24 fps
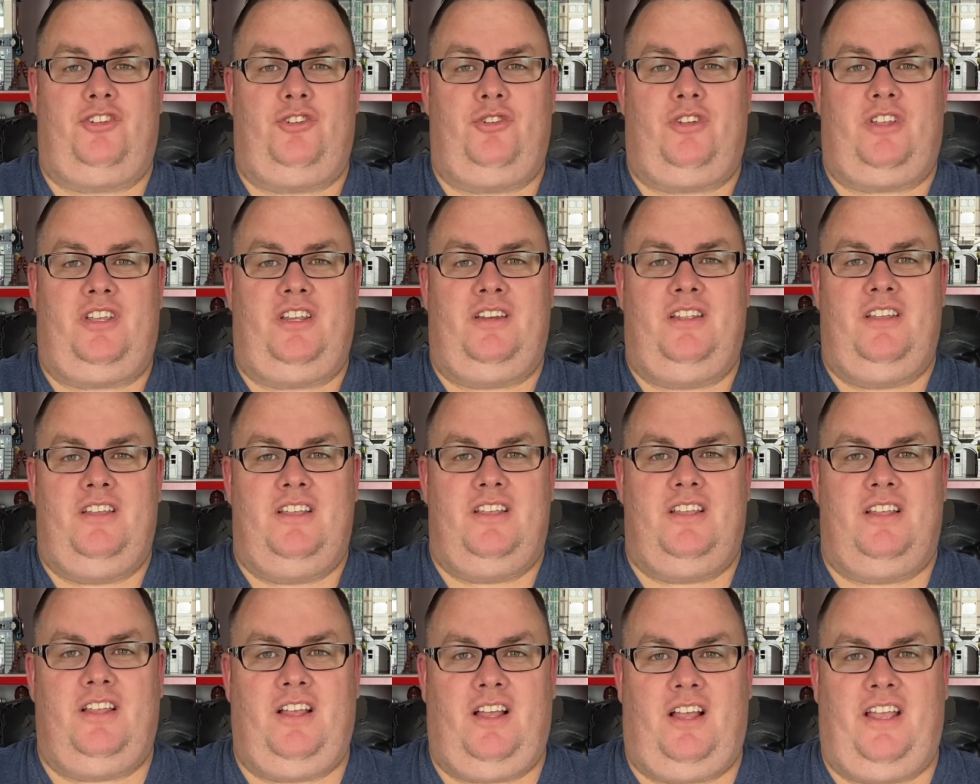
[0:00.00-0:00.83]
You can
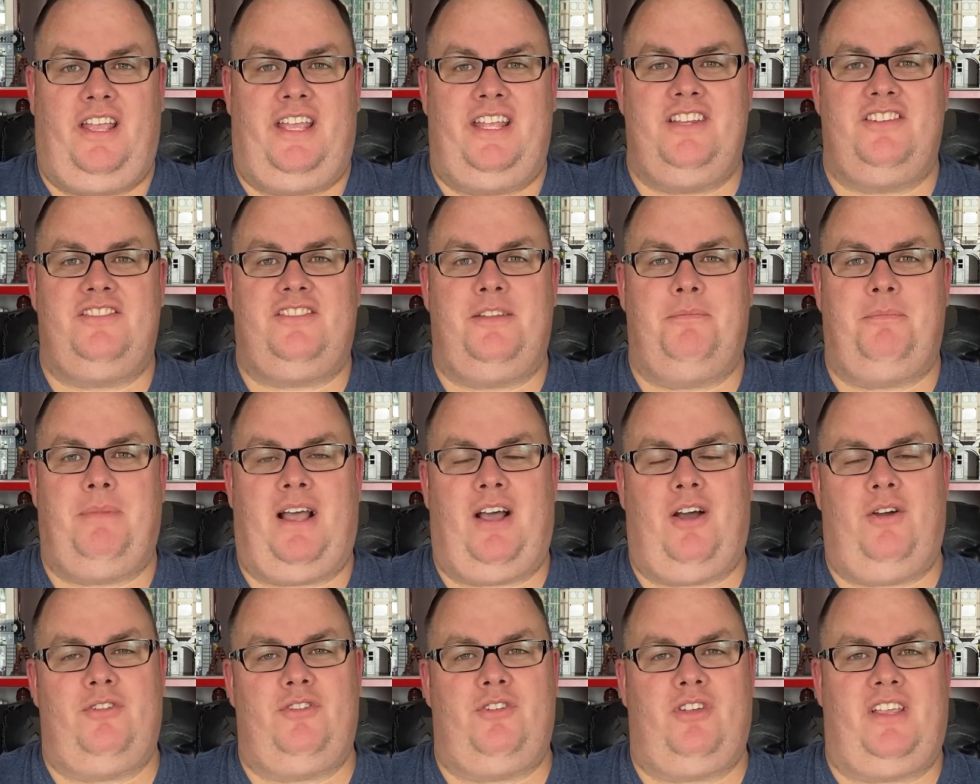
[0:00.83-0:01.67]
hinge them
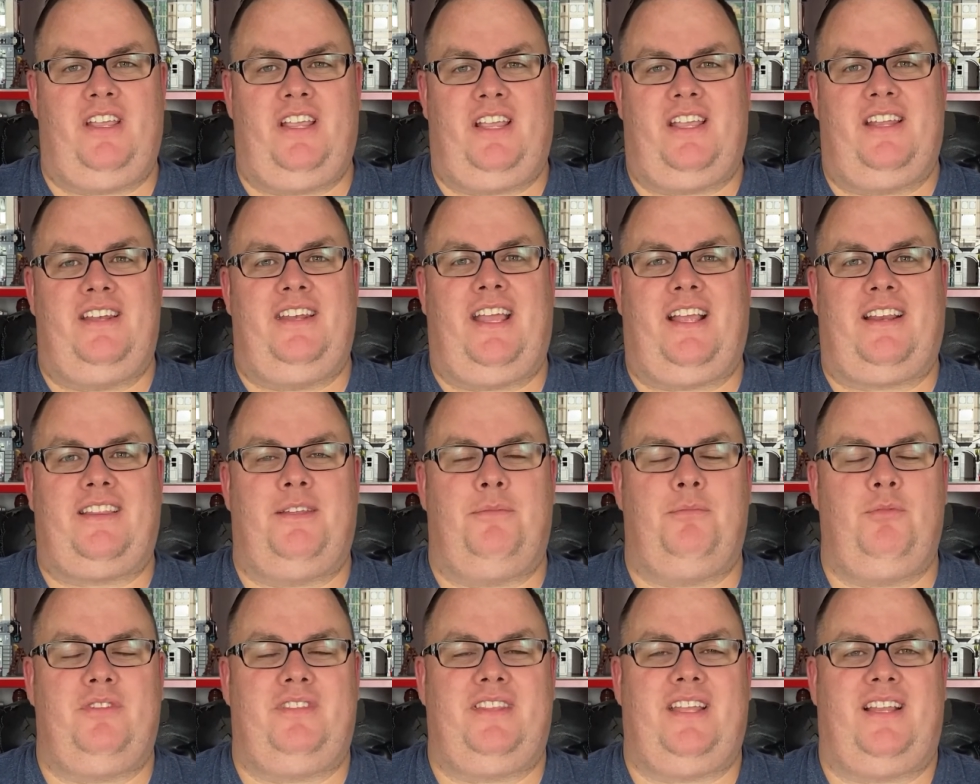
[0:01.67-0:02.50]
out, you can connect
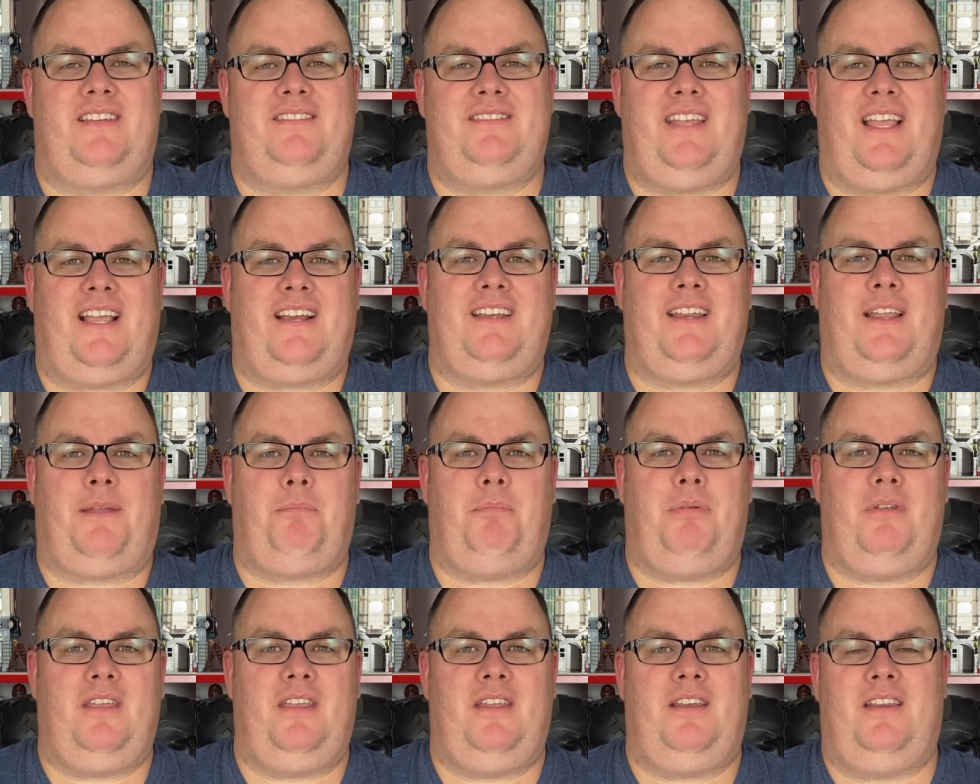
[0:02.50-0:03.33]
them with that Technic
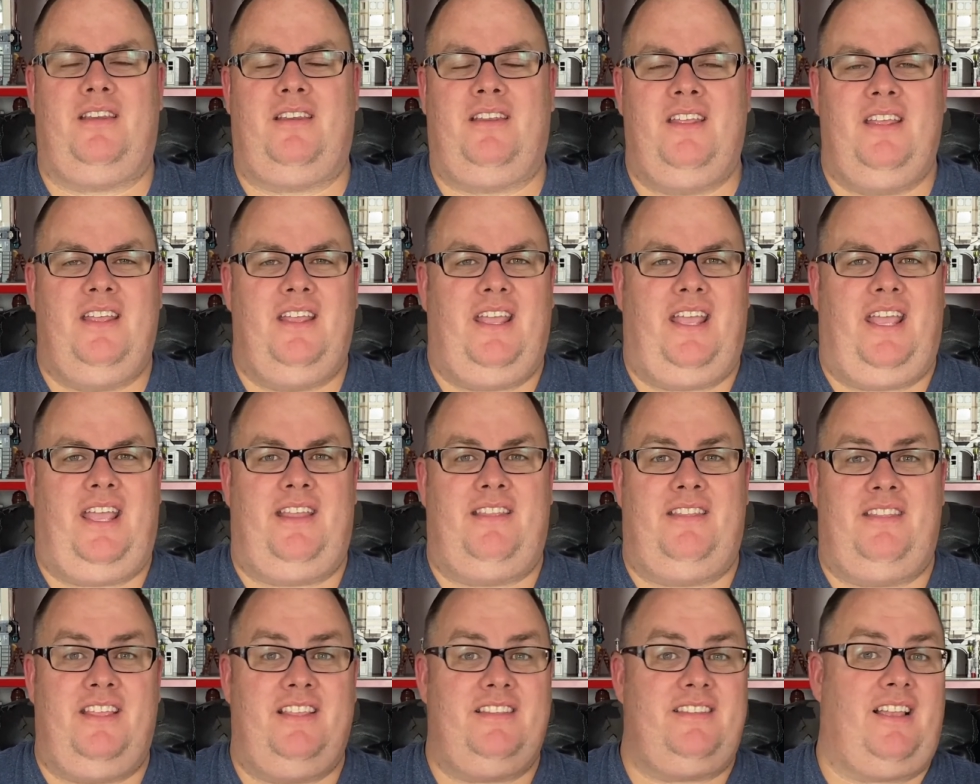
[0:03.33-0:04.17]
pin,
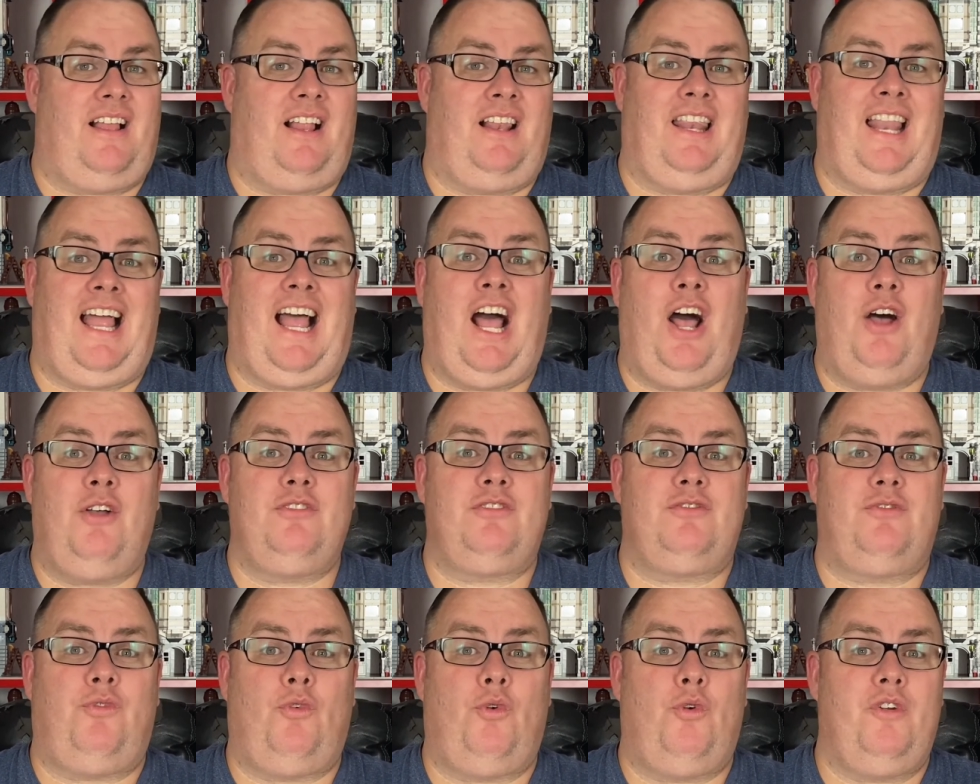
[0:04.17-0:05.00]
and this
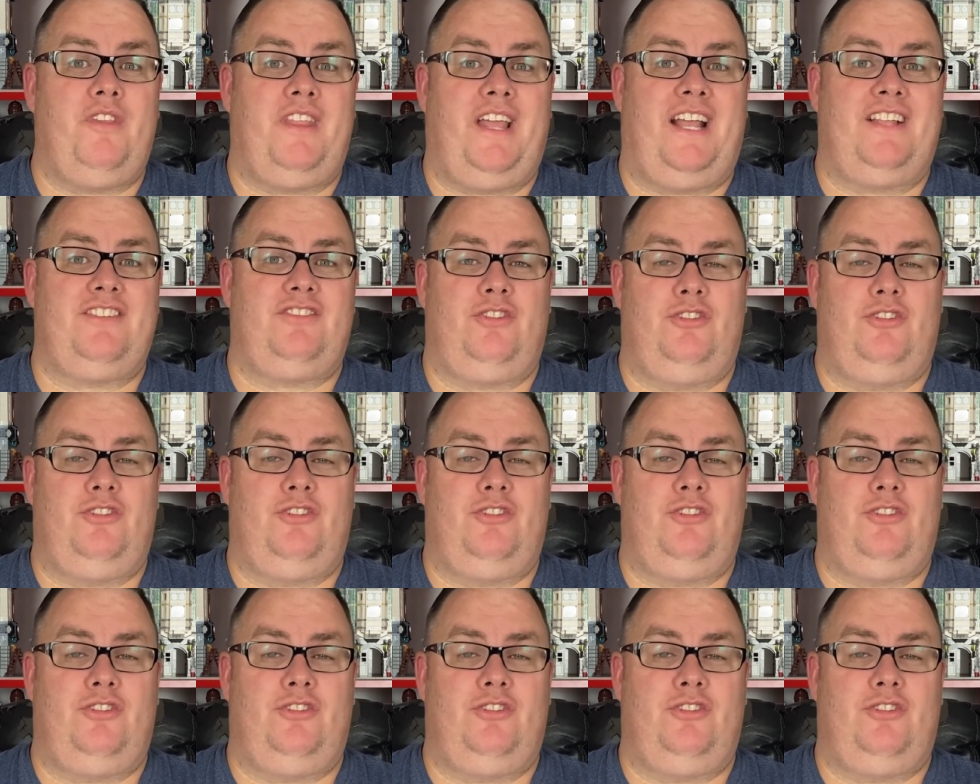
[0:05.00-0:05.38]
allows for that.